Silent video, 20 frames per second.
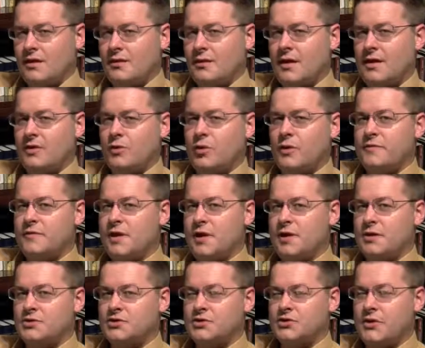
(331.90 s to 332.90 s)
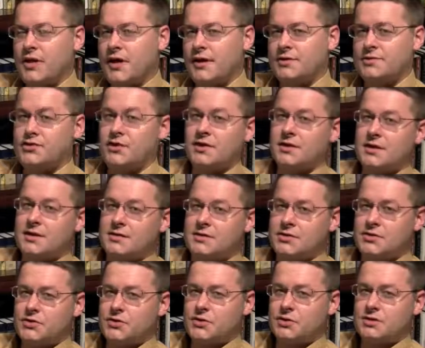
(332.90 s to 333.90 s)
Now that we've got our strategy,
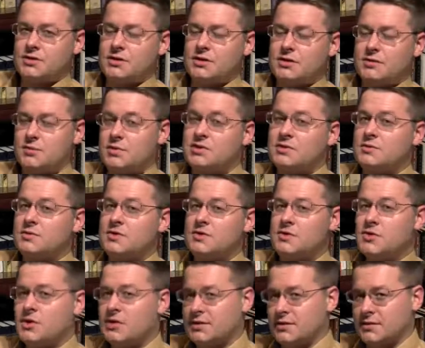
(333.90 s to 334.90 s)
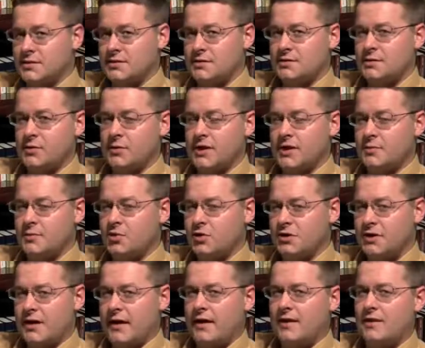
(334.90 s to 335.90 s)
let's turn to the Muslim sources so we can
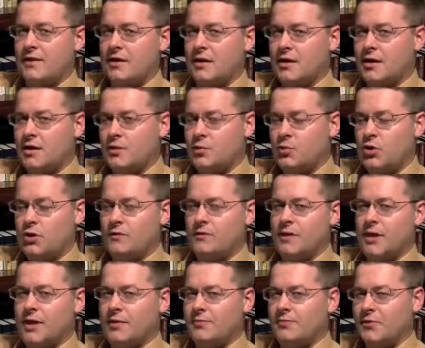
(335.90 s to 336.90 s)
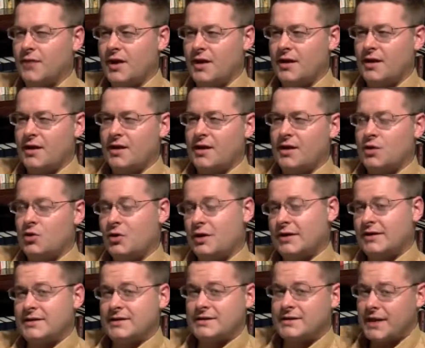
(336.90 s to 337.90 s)
put together our profile.
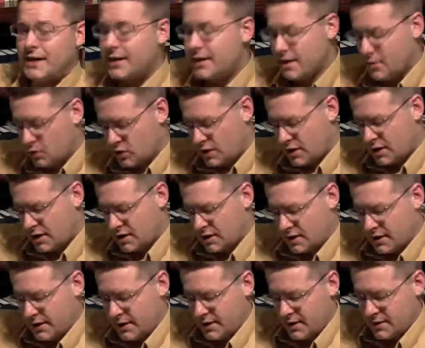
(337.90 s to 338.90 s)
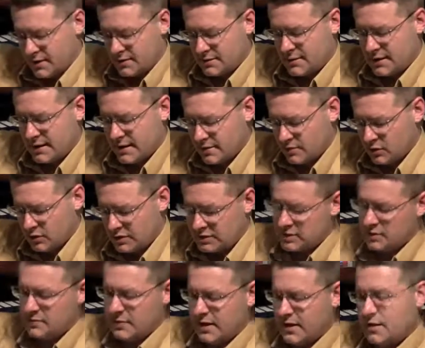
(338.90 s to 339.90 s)
According to Sahih al-Bukhari, Sahih
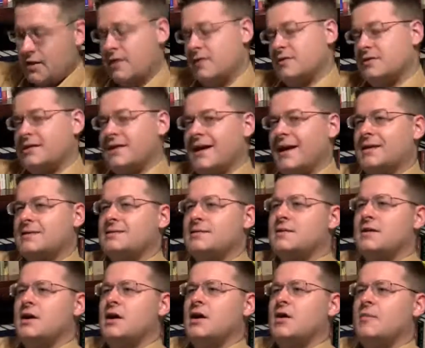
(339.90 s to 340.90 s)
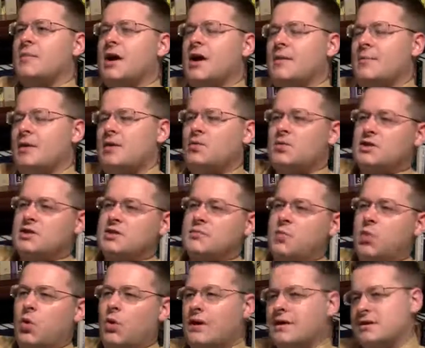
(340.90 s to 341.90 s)
Muslim, and other texts, Muhammad was
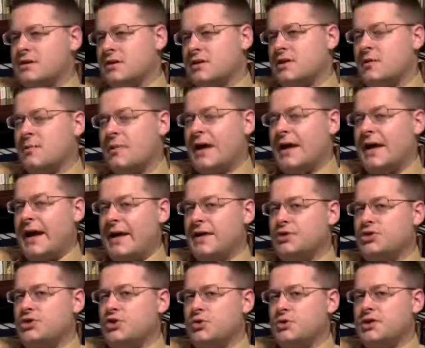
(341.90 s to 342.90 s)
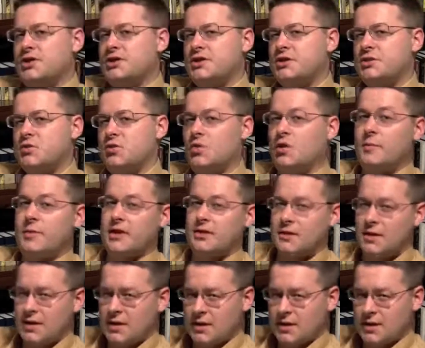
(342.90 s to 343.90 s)
poisoned by a Jewish woman